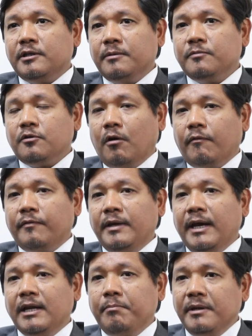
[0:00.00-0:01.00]
in terms of
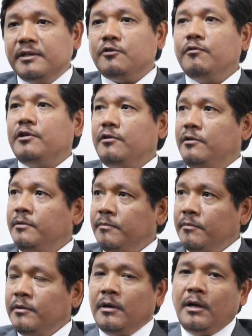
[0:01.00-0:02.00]
the administrative
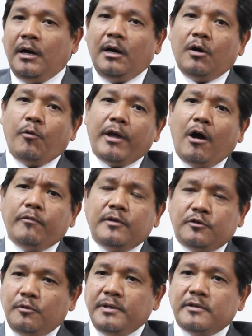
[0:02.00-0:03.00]
going out.
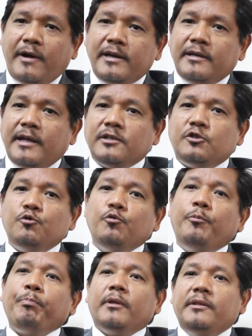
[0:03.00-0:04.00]
This will be right next
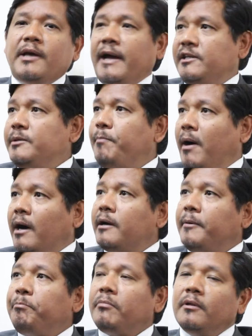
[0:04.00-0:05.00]
to the IT park,
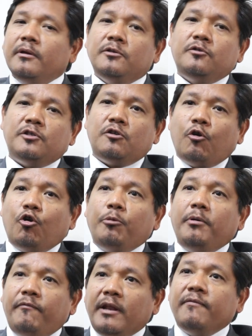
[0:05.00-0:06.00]
so it's not
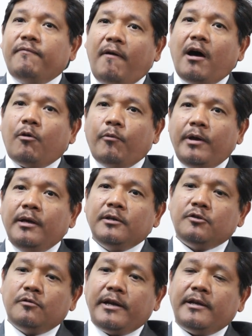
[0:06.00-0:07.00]
going to be very far away.
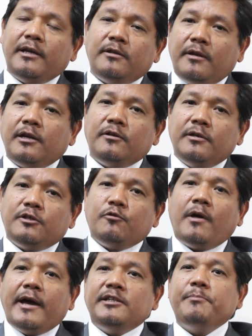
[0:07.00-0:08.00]
So right next
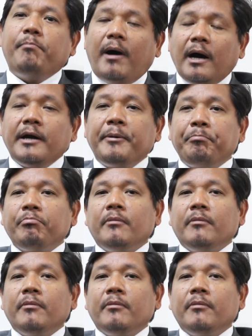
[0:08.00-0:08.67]
to the IT park